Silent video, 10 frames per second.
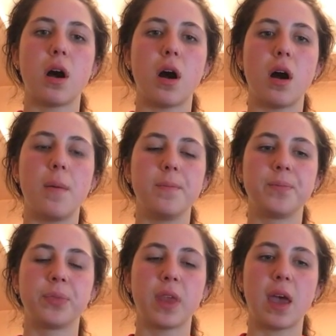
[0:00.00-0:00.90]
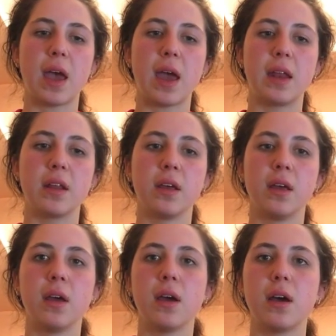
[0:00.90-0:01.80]
And
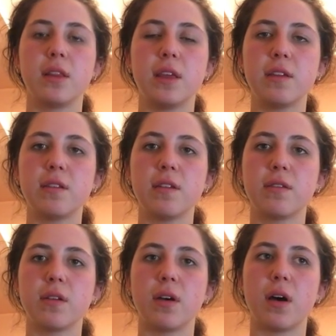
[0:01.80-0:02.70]
this is